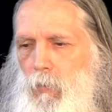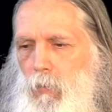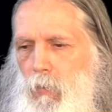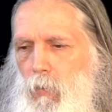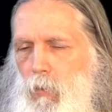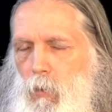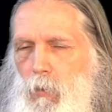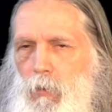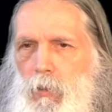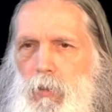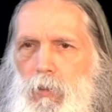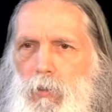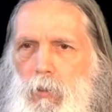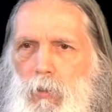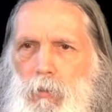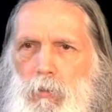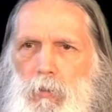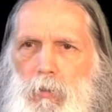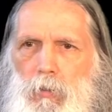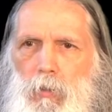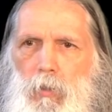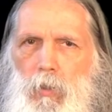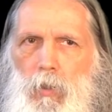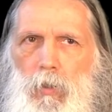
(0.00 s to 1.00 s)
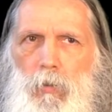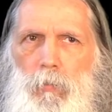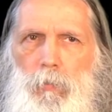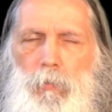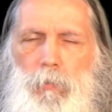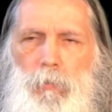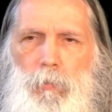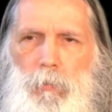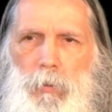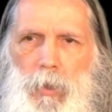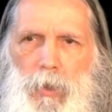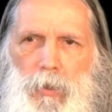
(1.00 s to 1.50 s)
those, those all
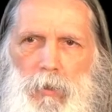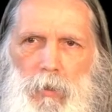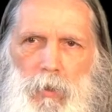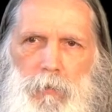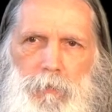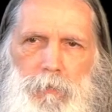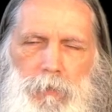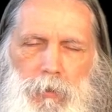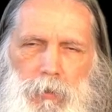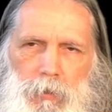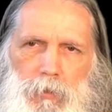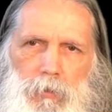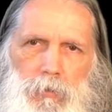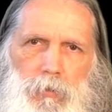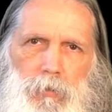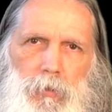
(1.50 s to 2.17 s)
break our first